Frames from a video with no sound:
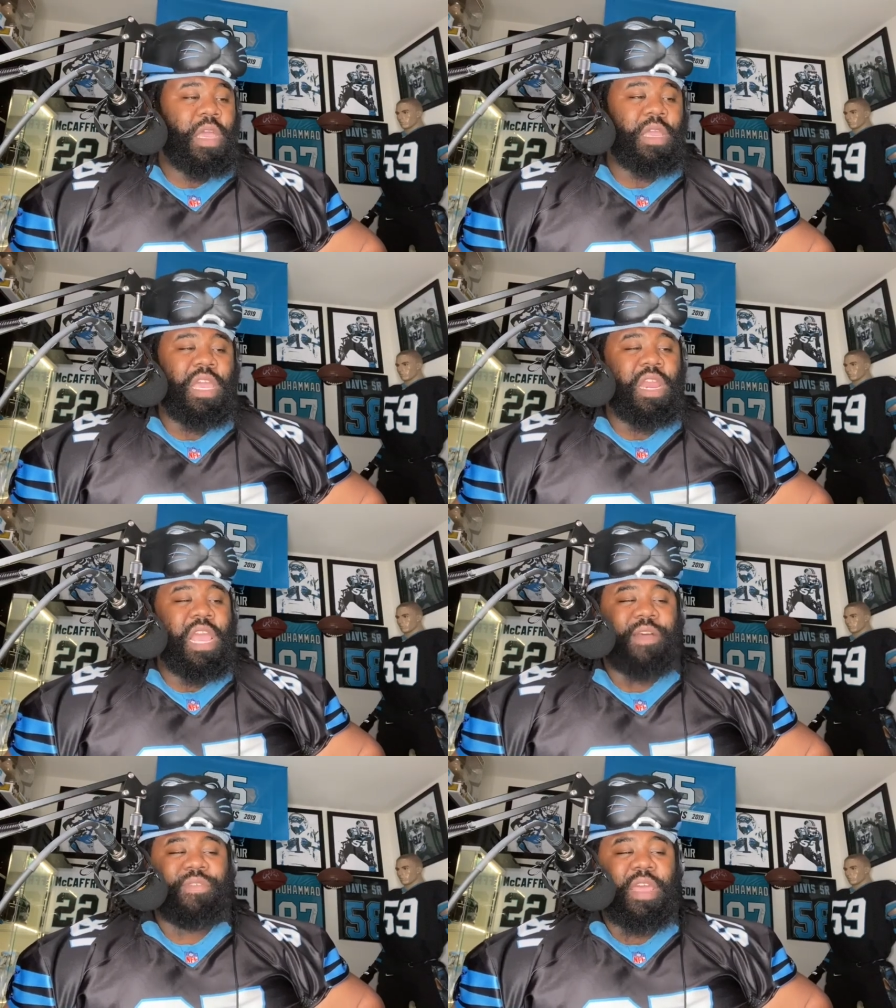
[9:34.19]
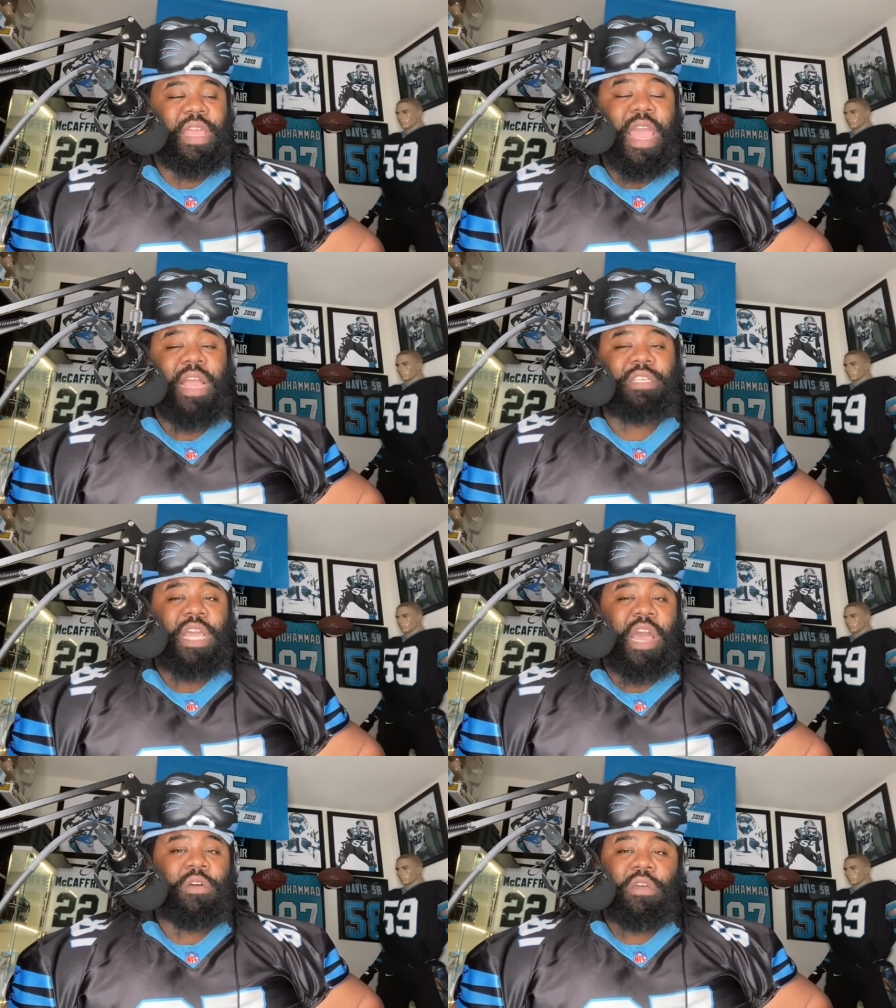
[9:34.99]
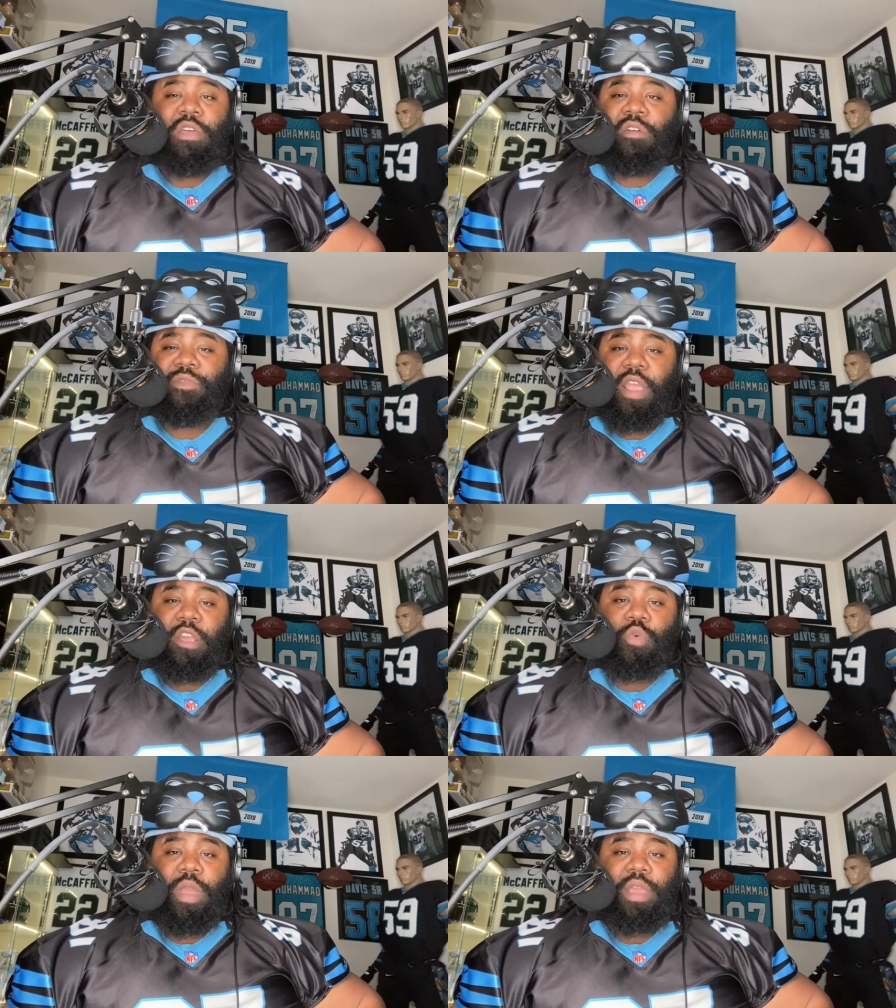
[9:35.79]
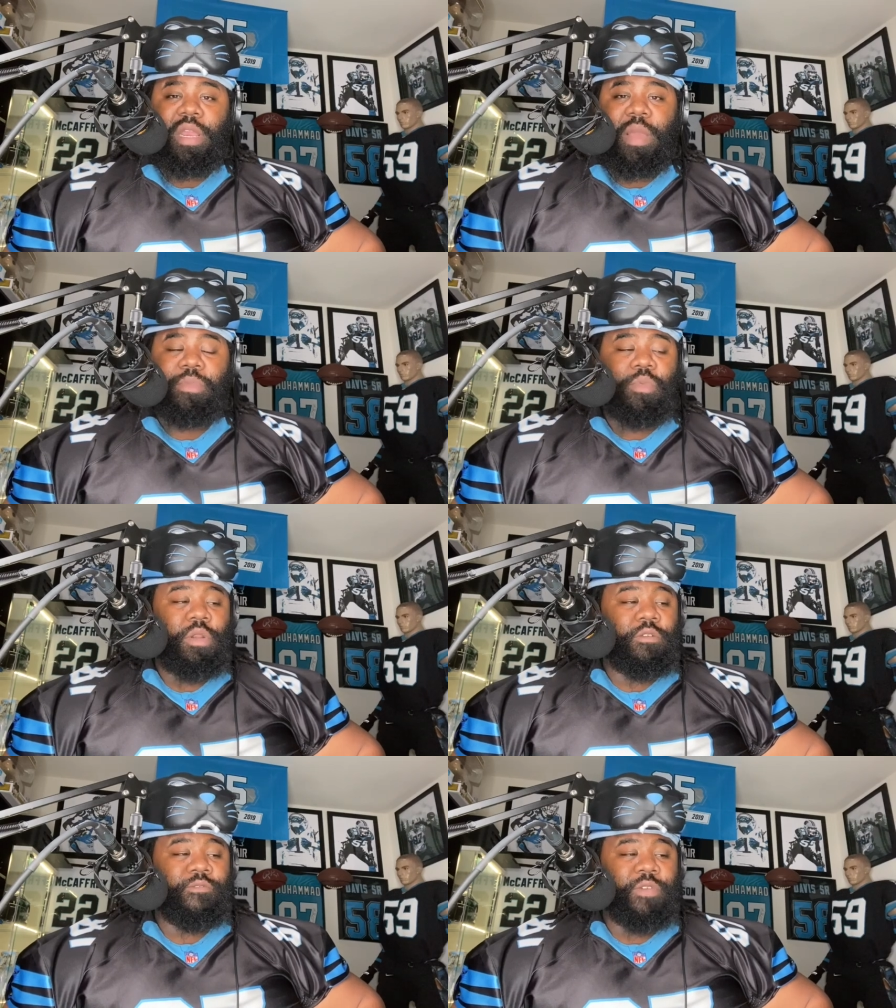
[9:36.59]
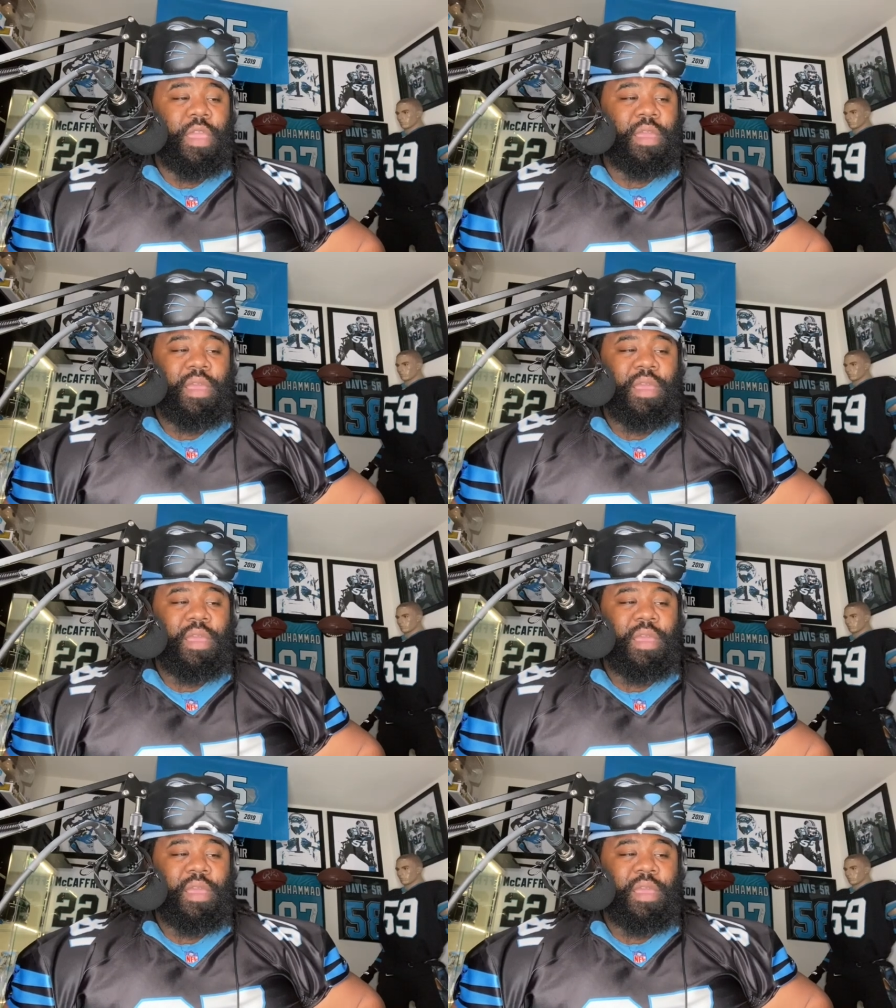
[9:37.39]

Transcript: Again, athletic, agile, very quick and nimble with his feet.